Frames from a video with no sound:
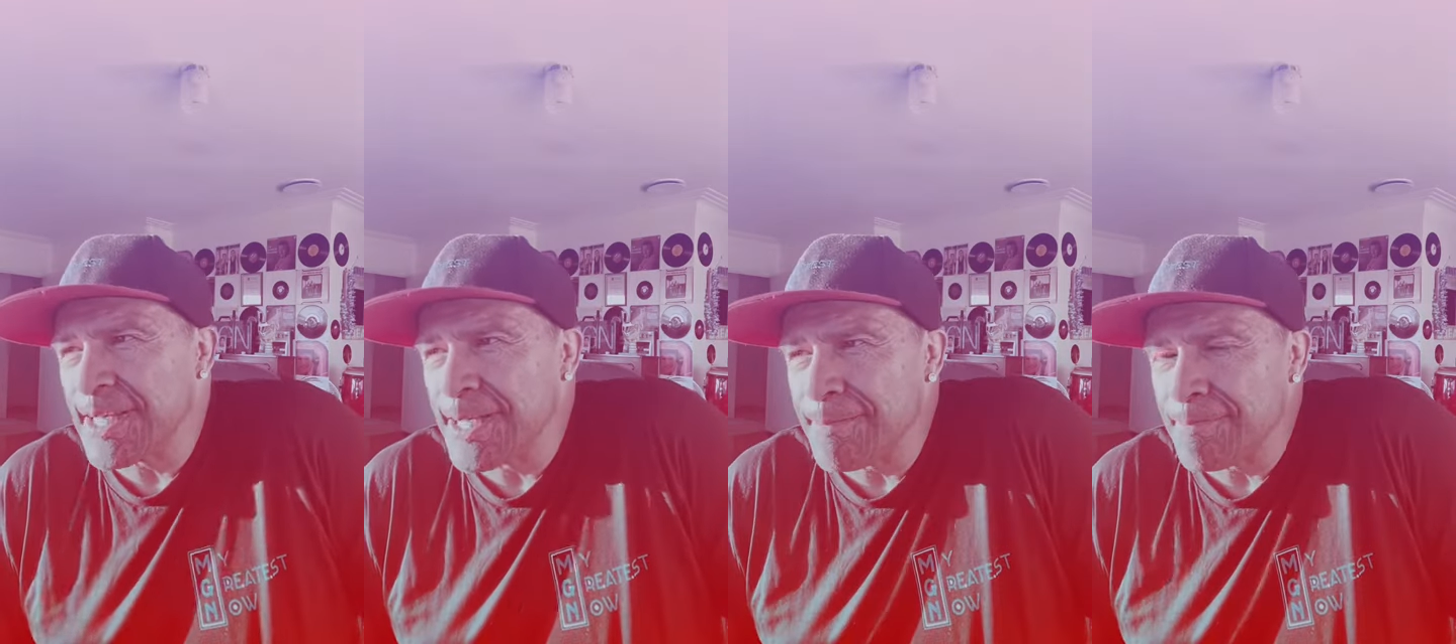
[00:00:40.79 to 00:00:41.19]

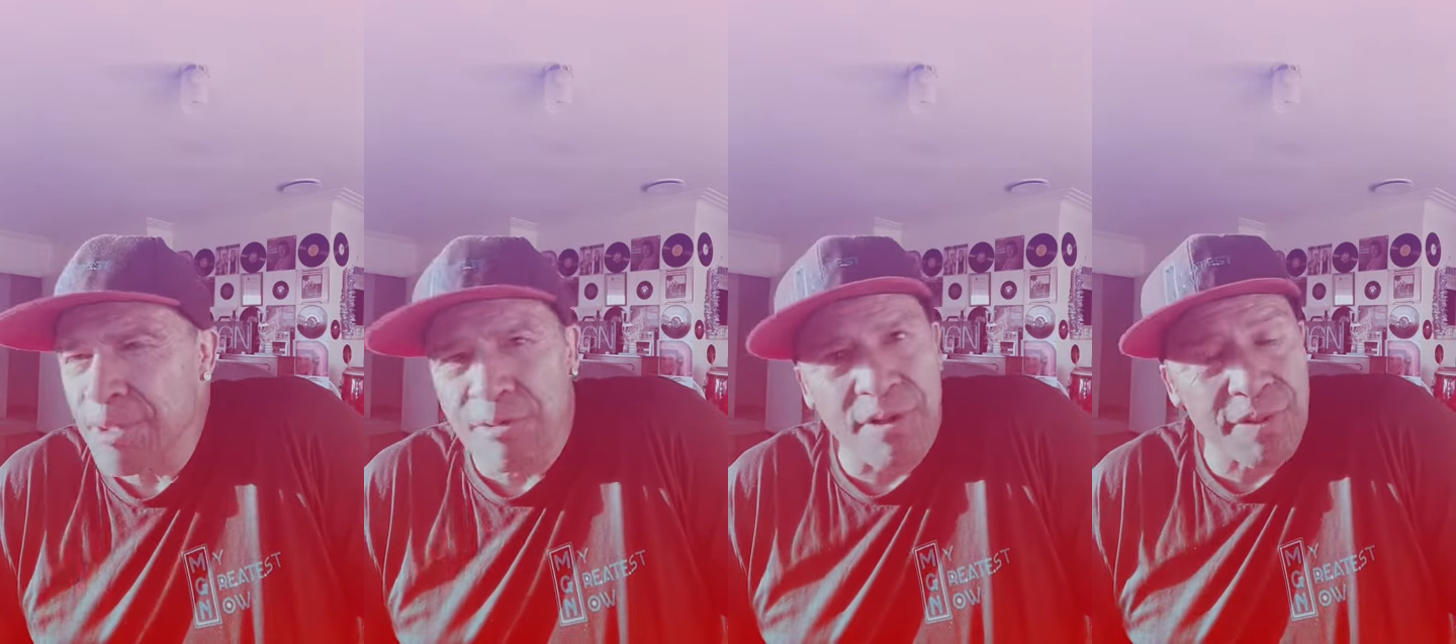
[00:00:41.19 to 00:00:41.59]
Um,
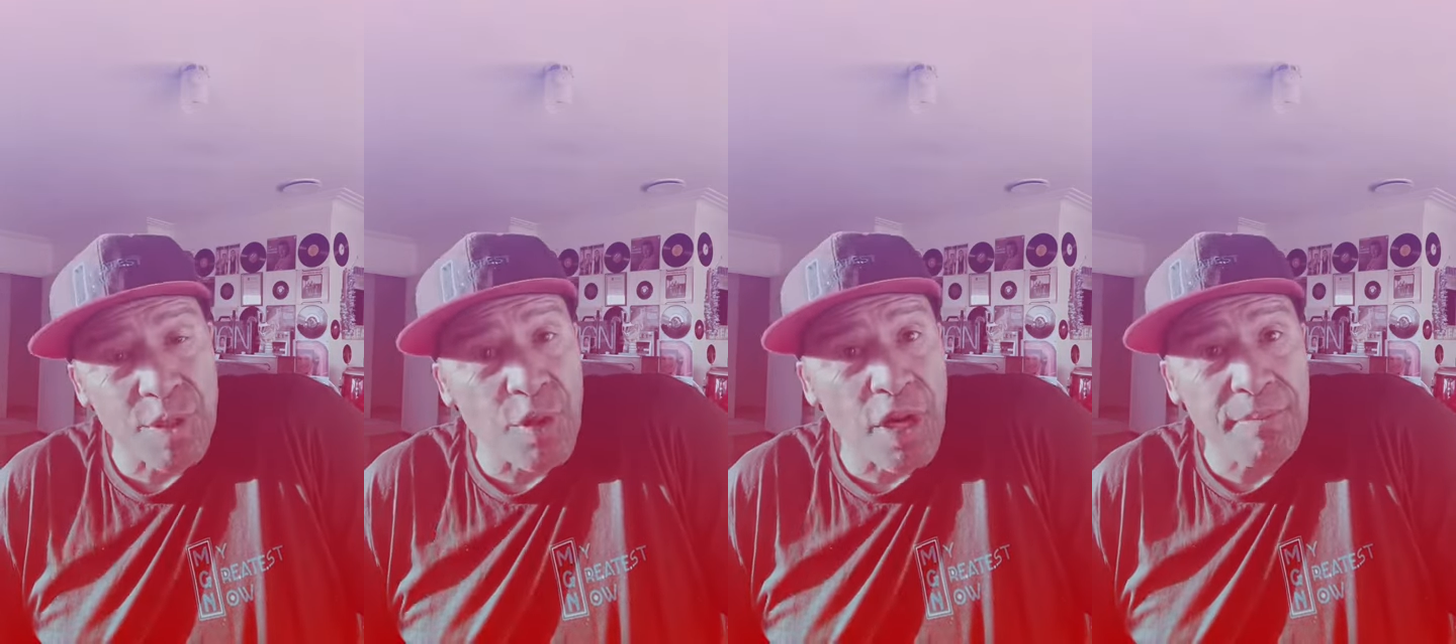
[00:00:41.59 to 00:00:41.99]
there are
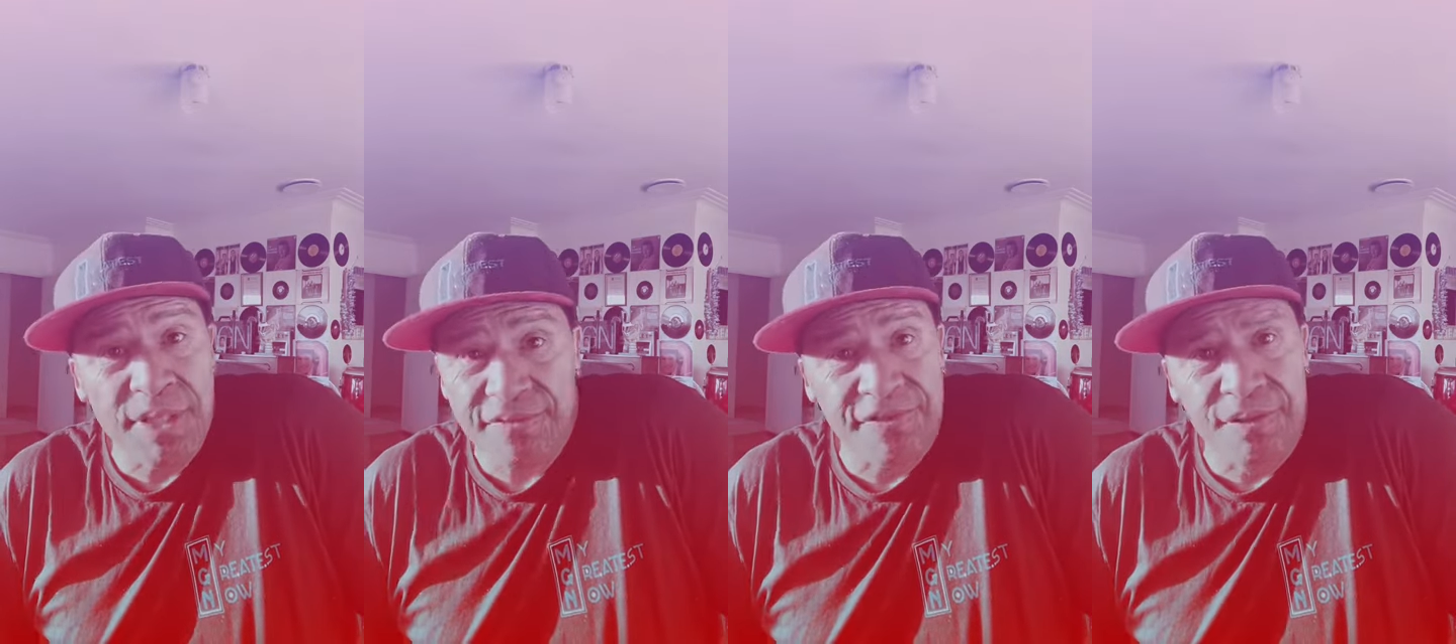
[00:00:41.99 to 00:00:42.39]

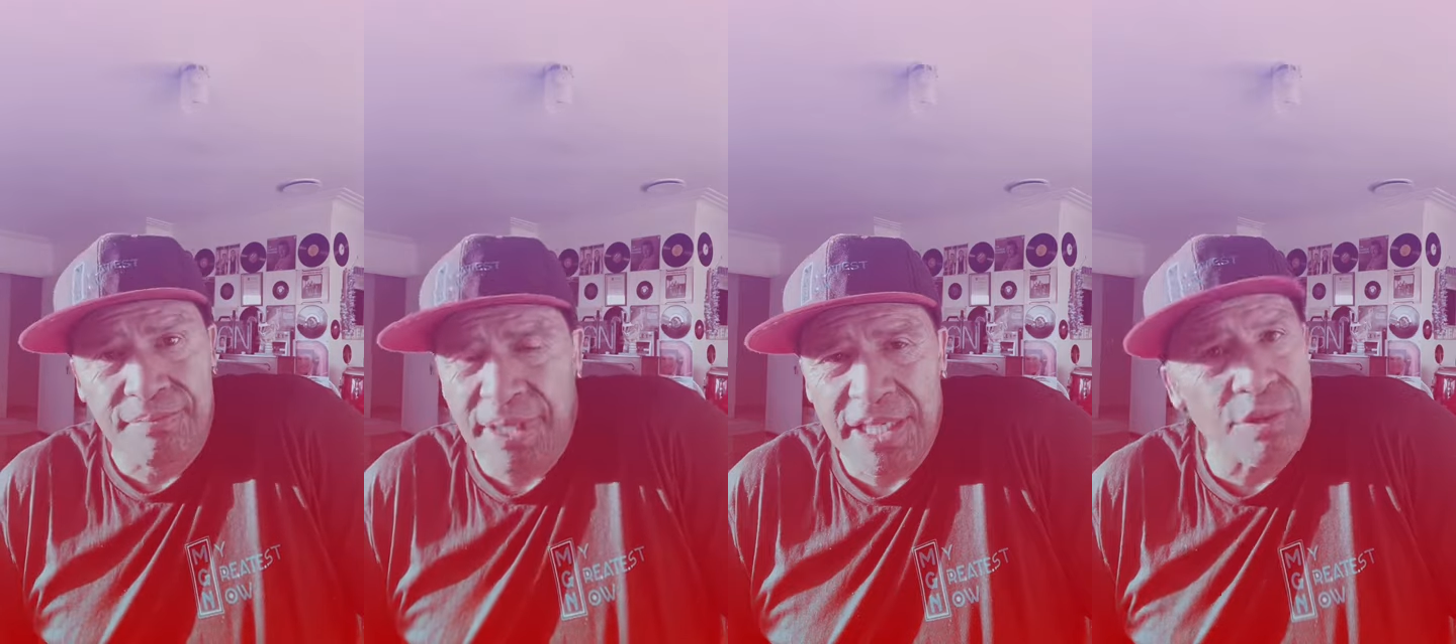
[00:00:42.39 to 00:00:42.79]
requirements for
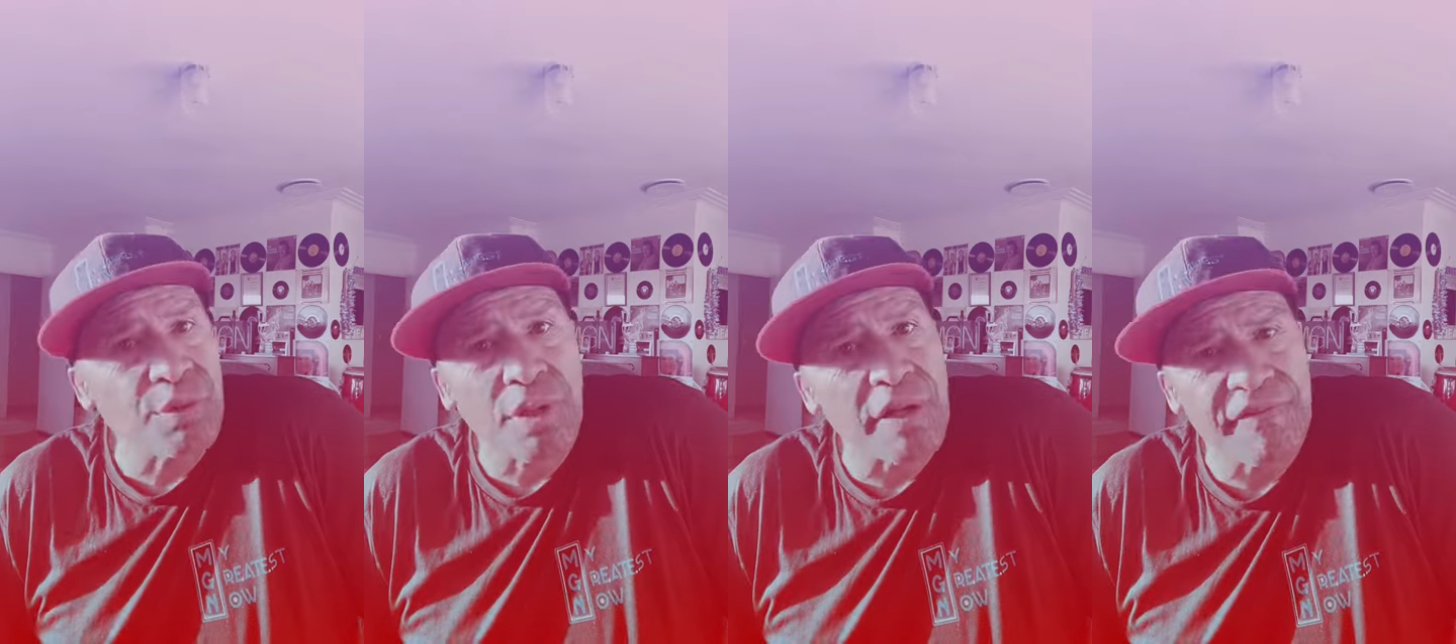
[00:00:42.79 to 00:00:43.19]
money
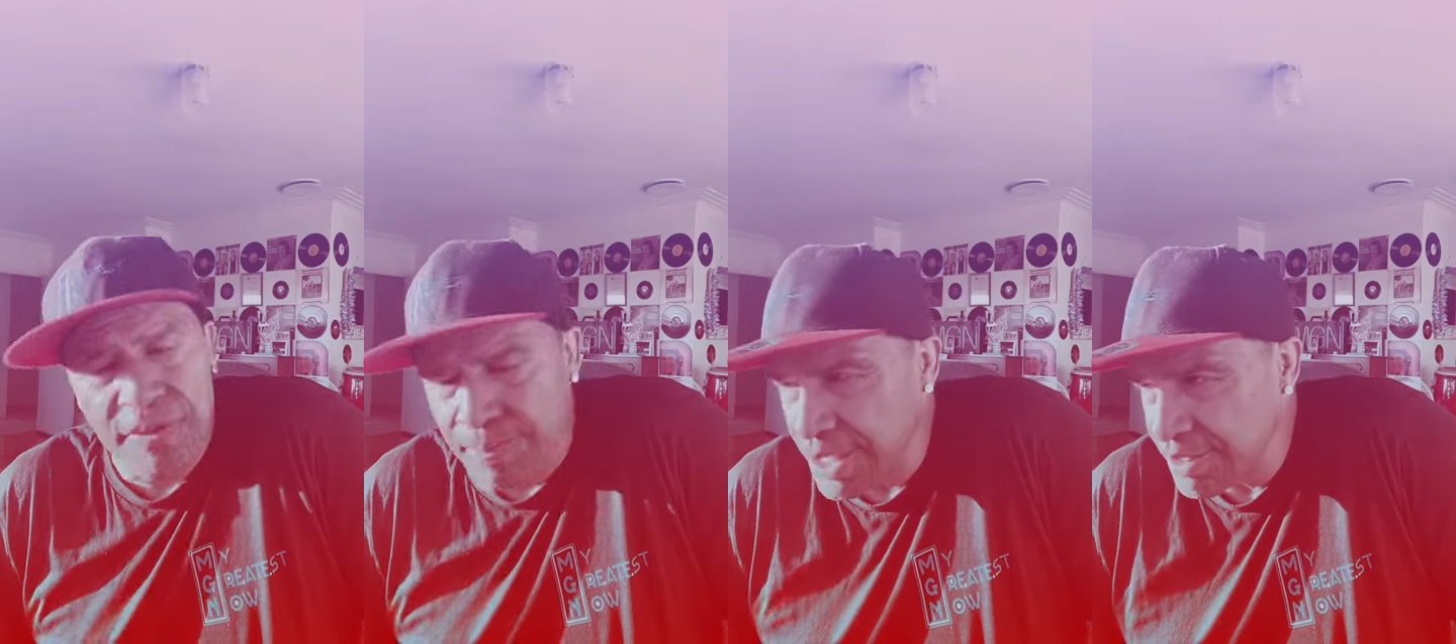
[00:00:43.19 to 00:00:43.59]
all over
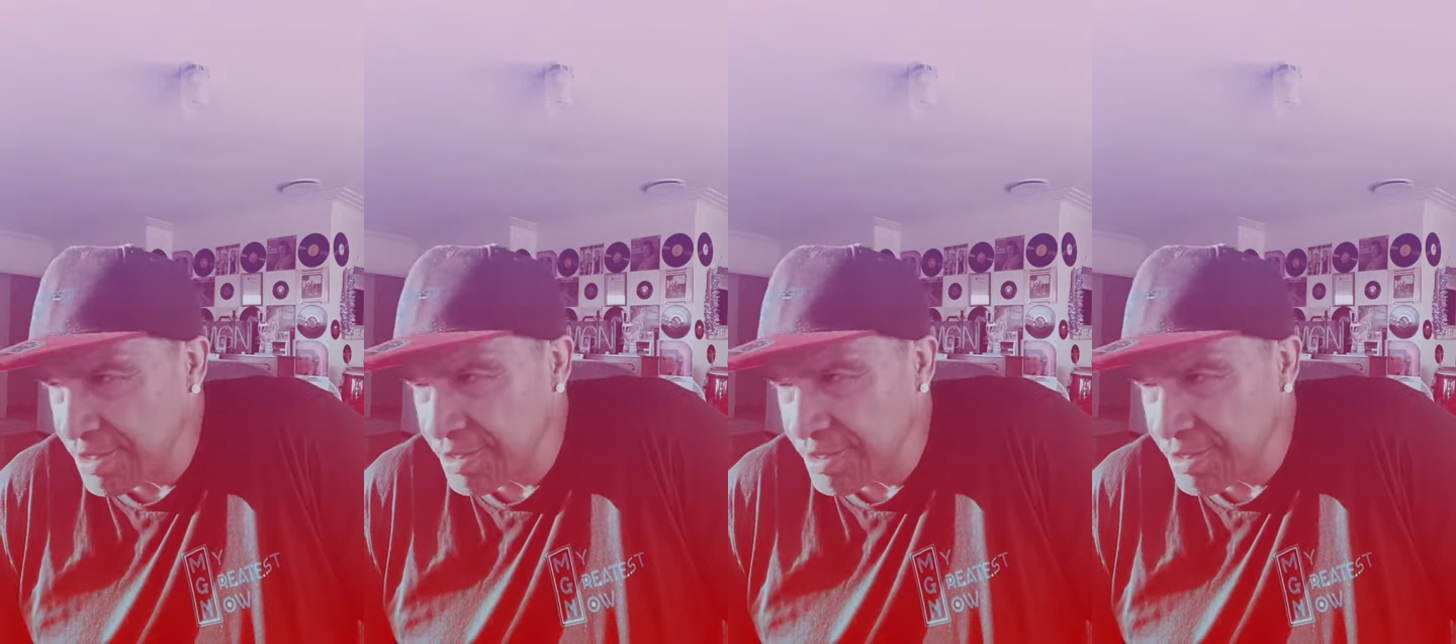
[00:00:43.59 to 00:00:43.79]
the place.